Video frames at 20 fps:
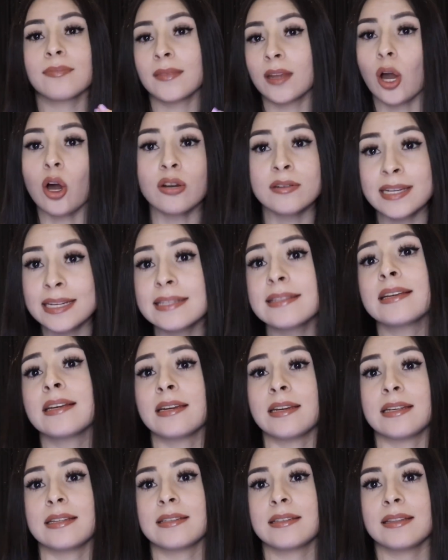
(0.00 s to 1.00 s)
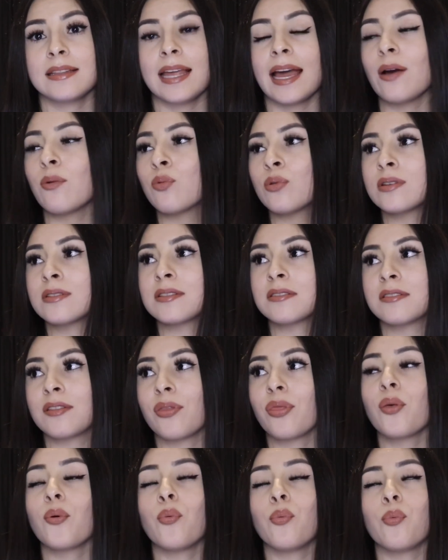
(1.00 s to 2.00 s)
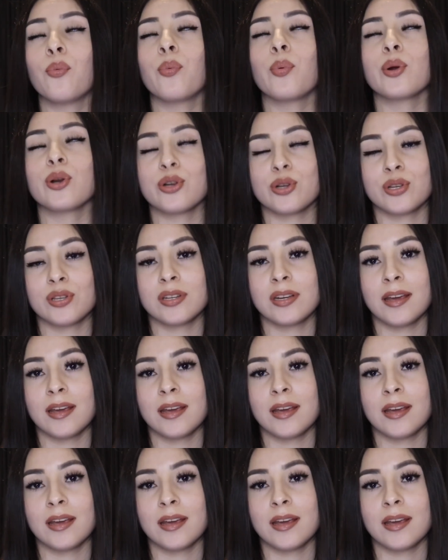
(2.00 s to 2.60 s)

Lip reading: all day sickness. That was the worst.